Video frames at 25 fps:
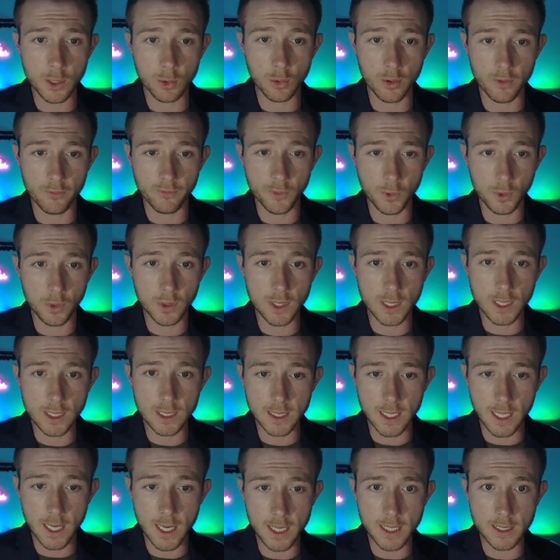that are reviewing
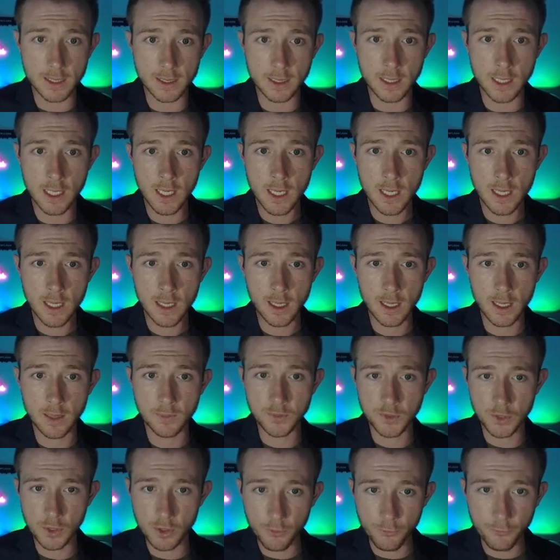these guys.
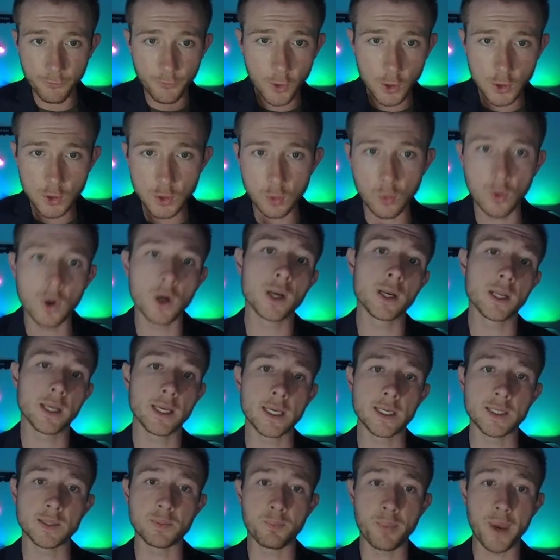So the first one
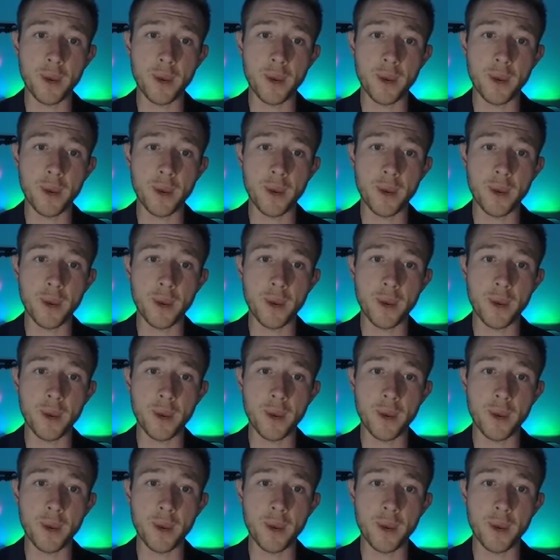is